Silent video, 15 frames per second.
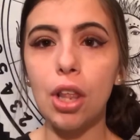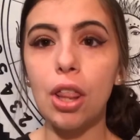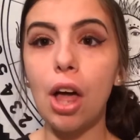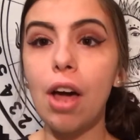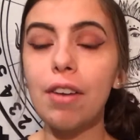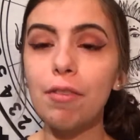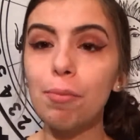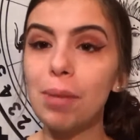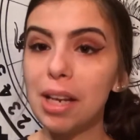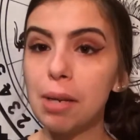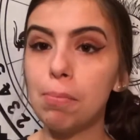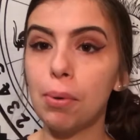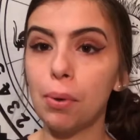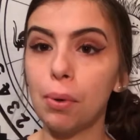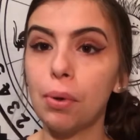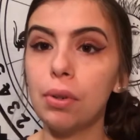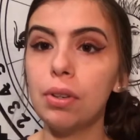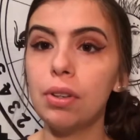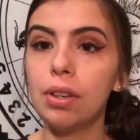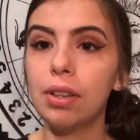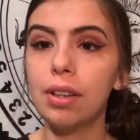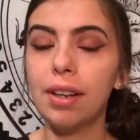a lot of people
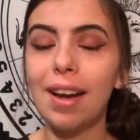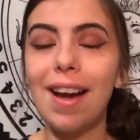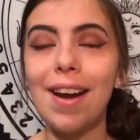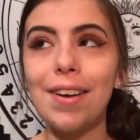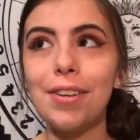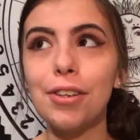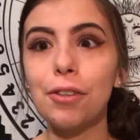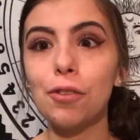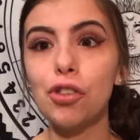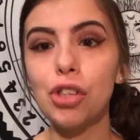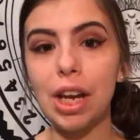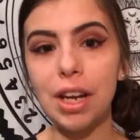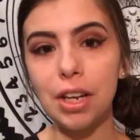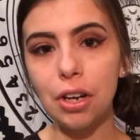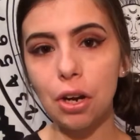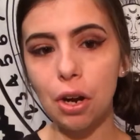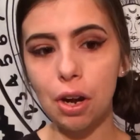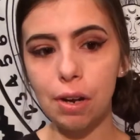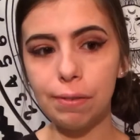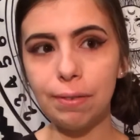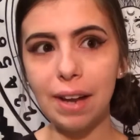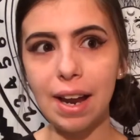kind of shake it
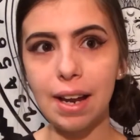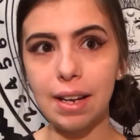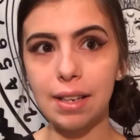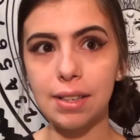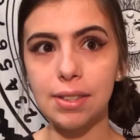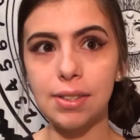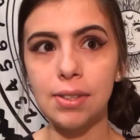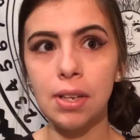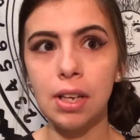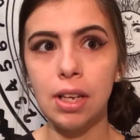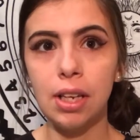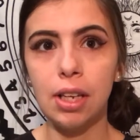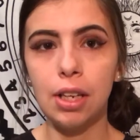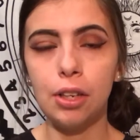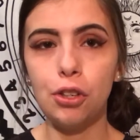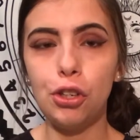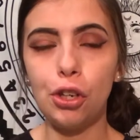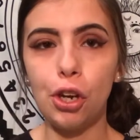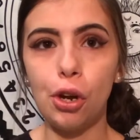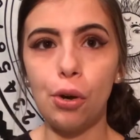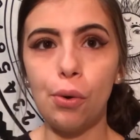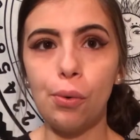off as,
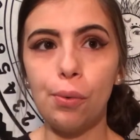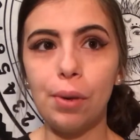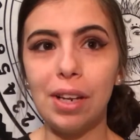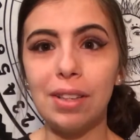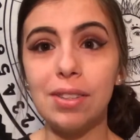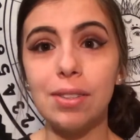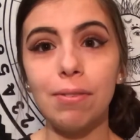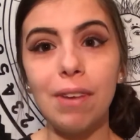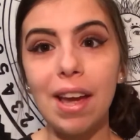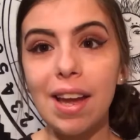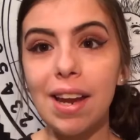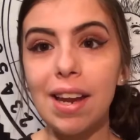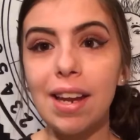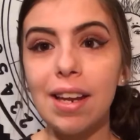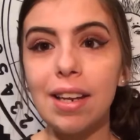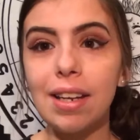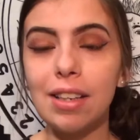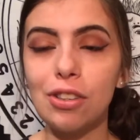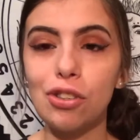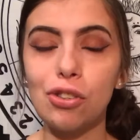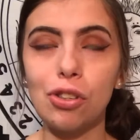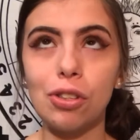it's fake,
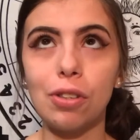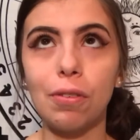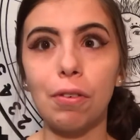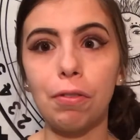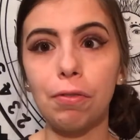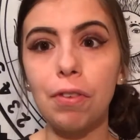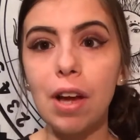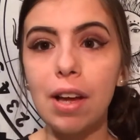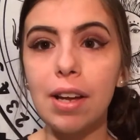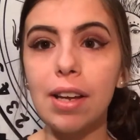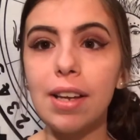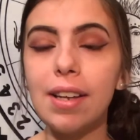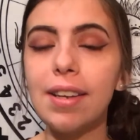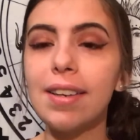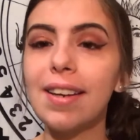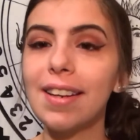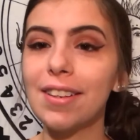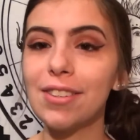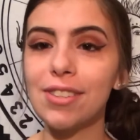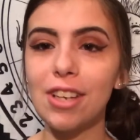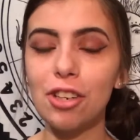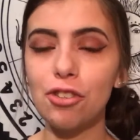it's just for fun,
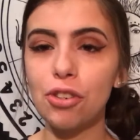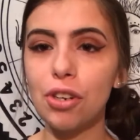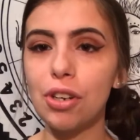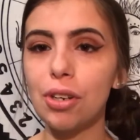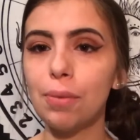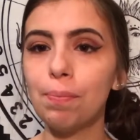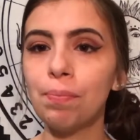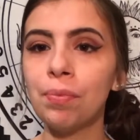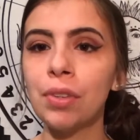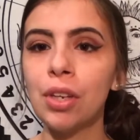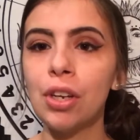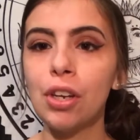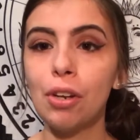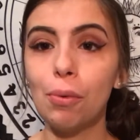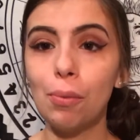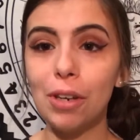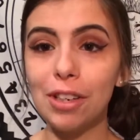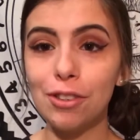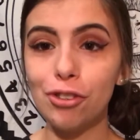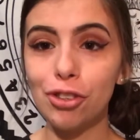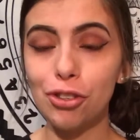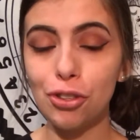etc.,
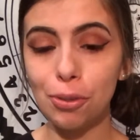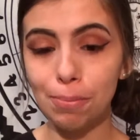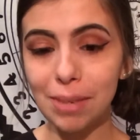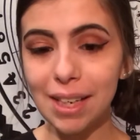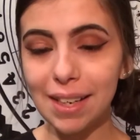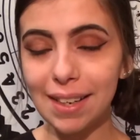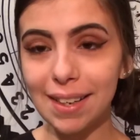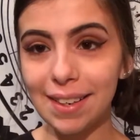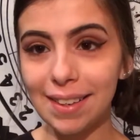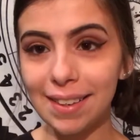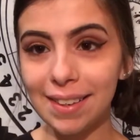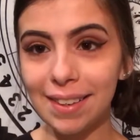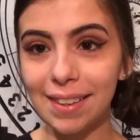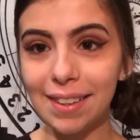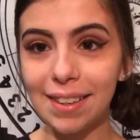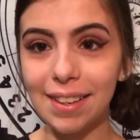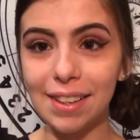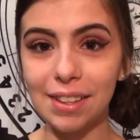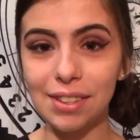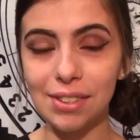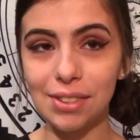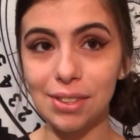which to me
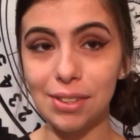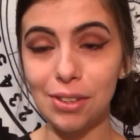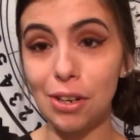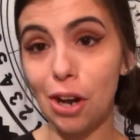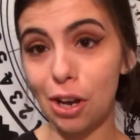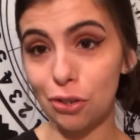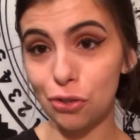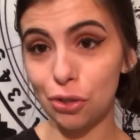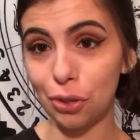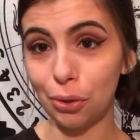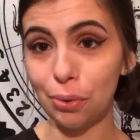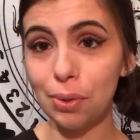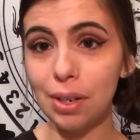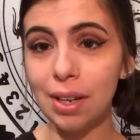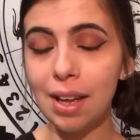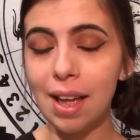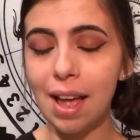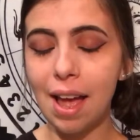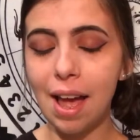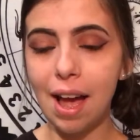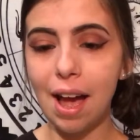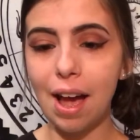is not true.
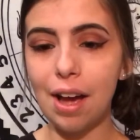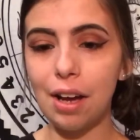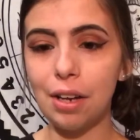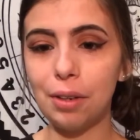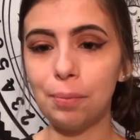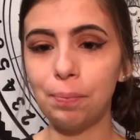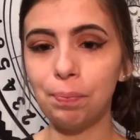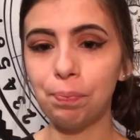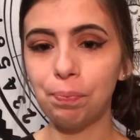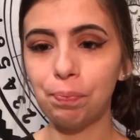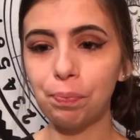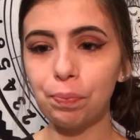A